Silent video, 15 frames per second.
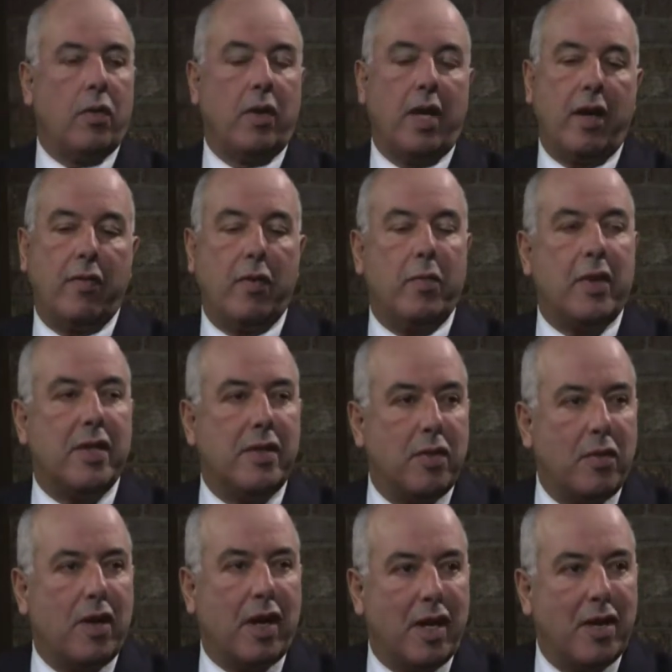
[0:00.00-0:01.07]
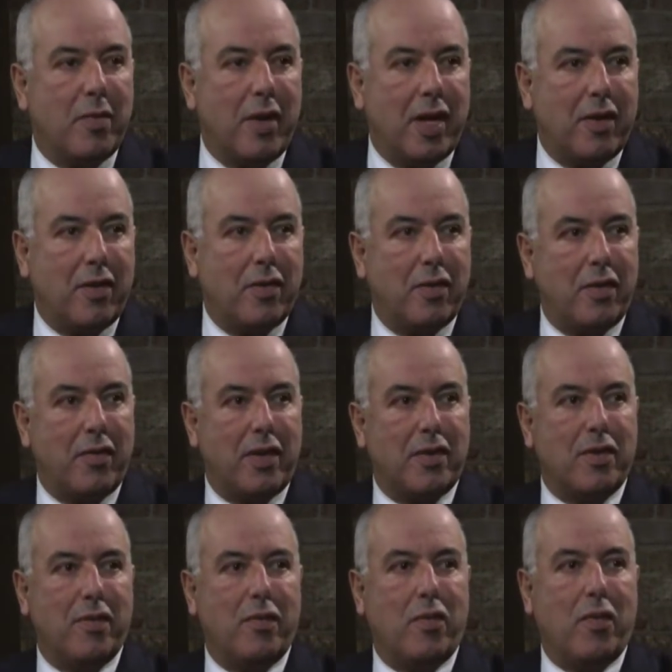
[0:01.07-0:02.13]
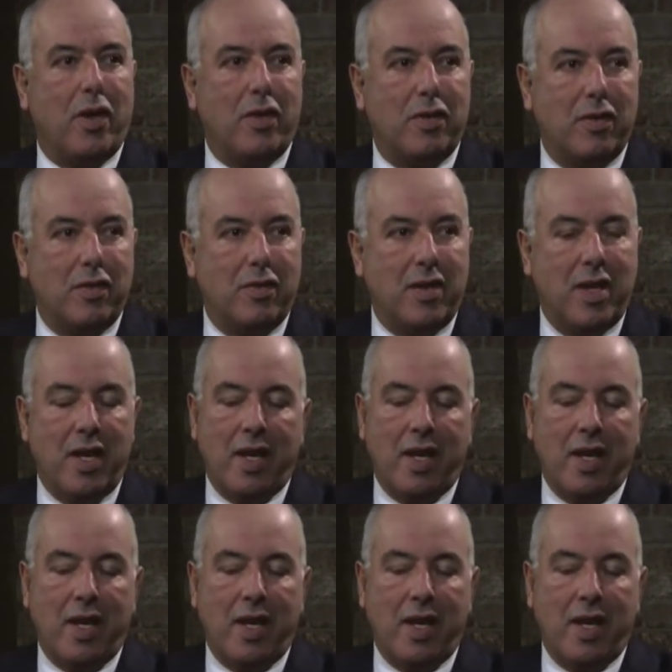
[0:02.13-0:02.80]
We have a Brazil club at the University of Washington,